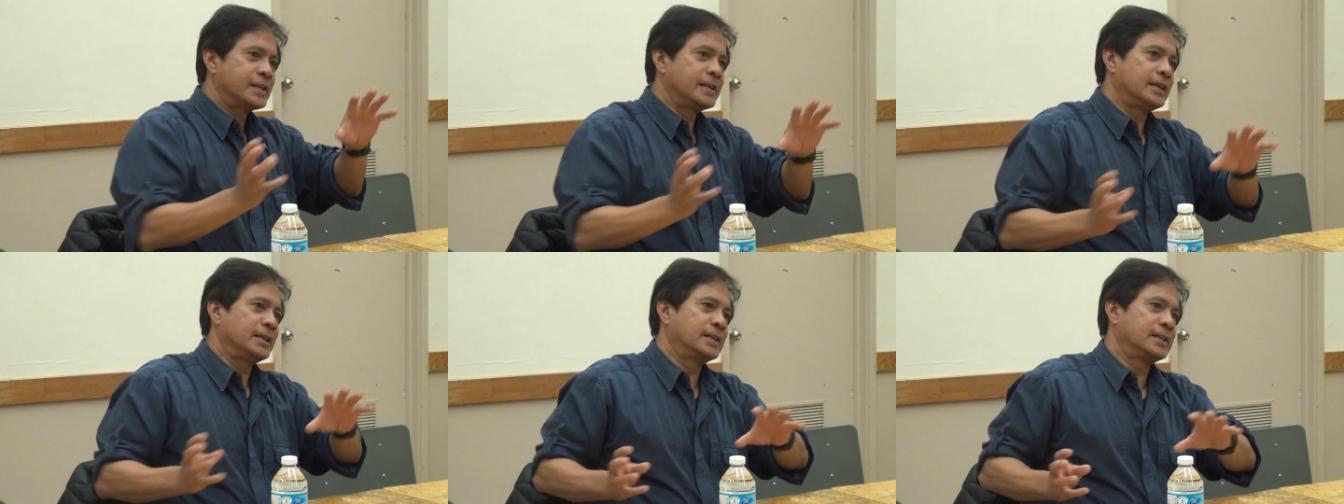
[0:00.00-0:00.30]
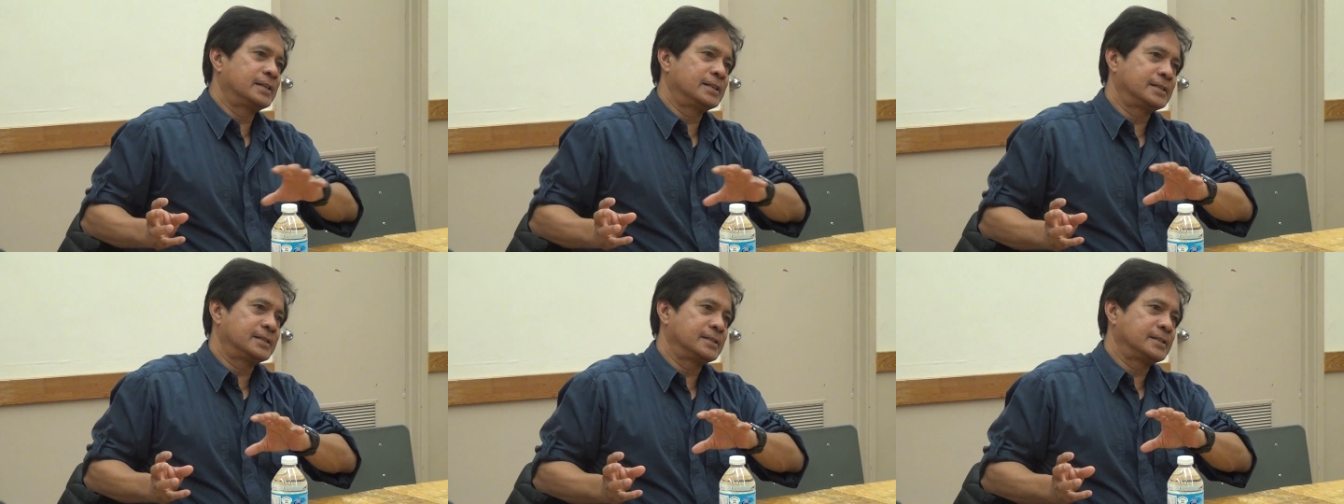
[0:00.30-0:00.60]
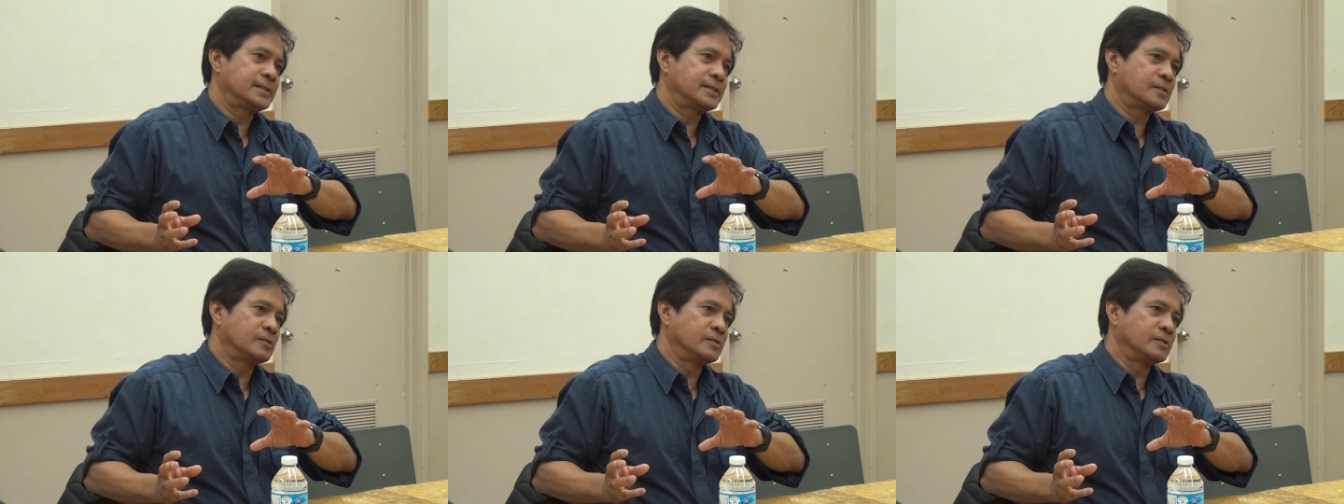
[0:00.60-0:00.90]
is
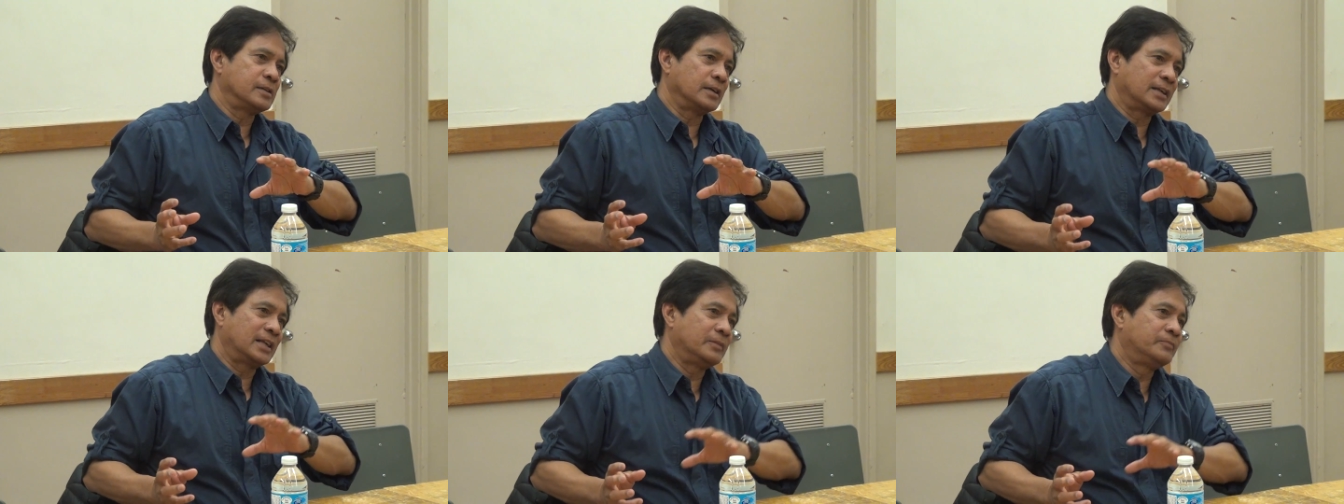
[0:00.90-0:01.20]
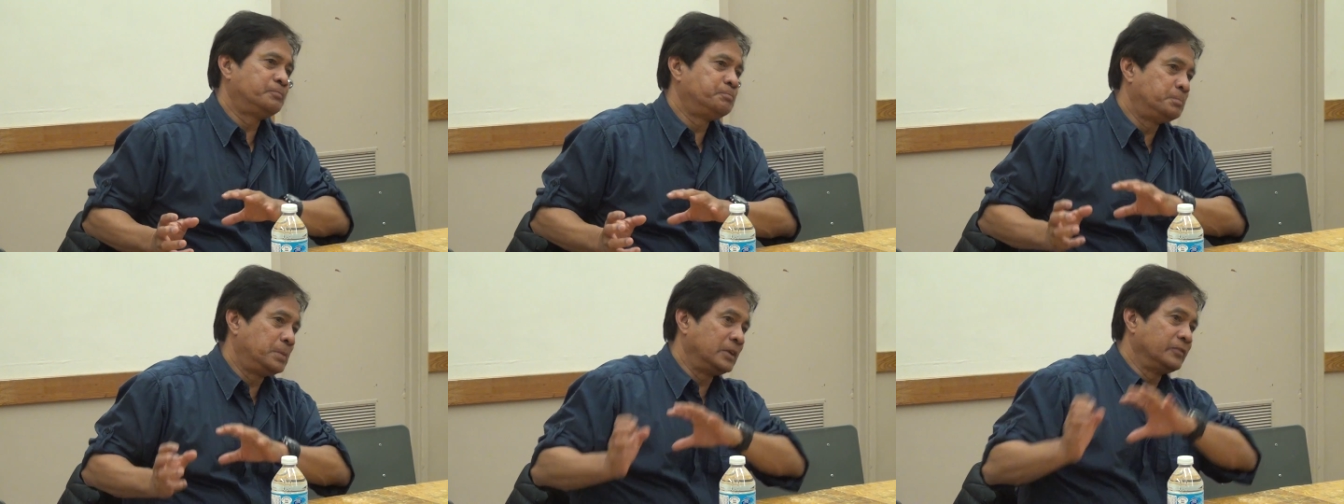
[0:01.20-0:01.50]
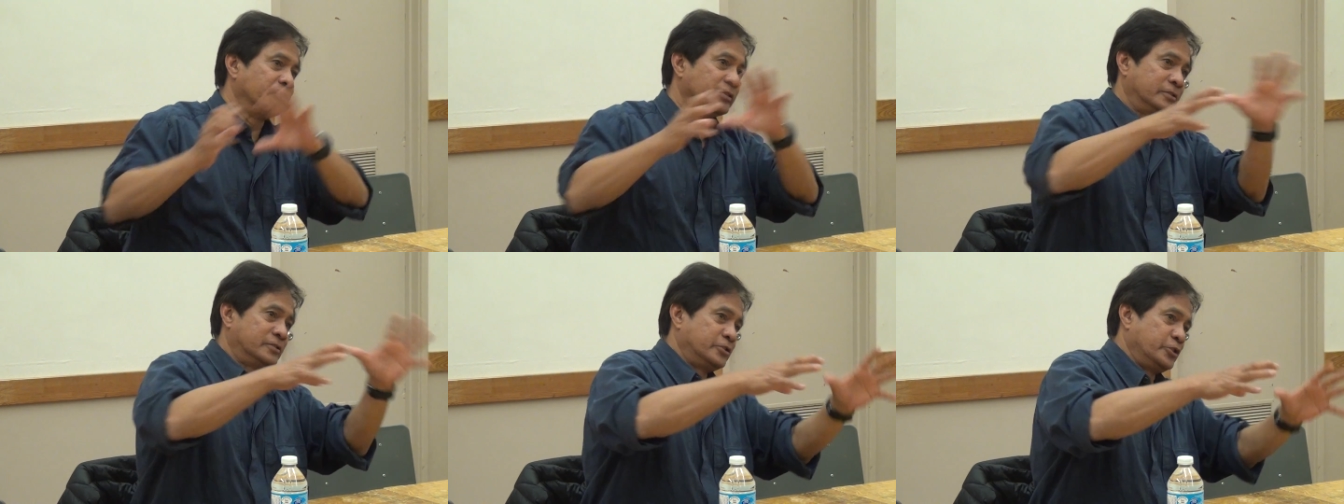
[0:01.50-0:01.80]
to like
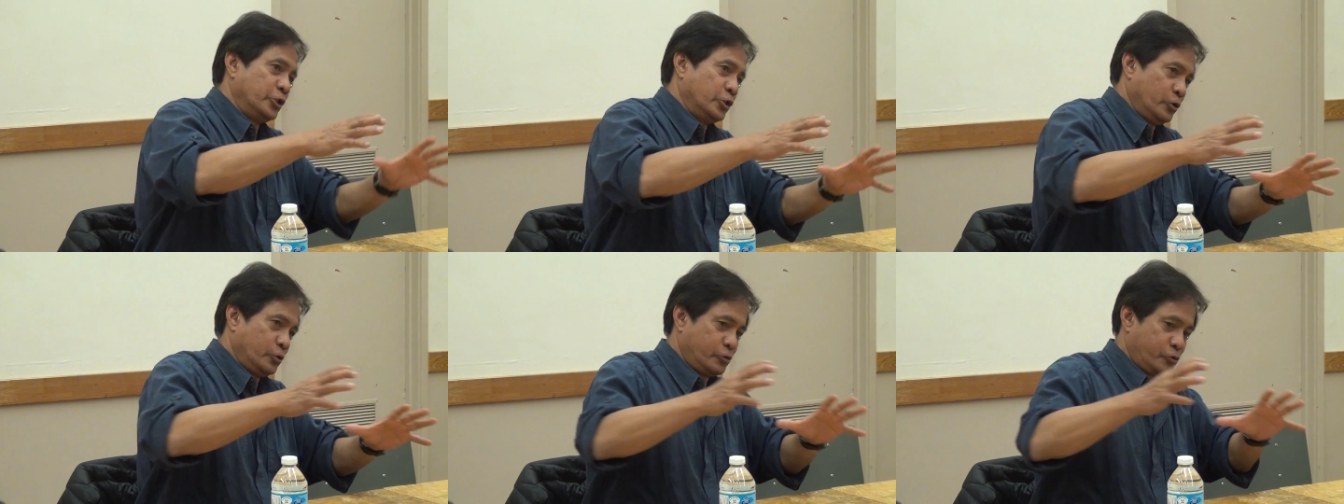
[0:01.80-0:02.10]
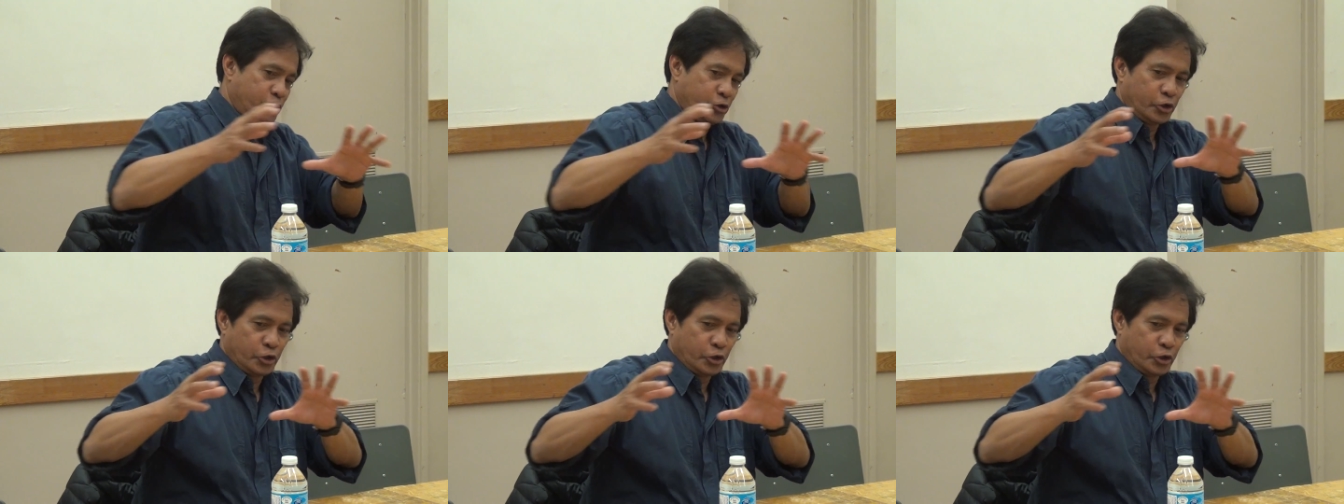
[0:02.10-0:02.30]
pivot, you know,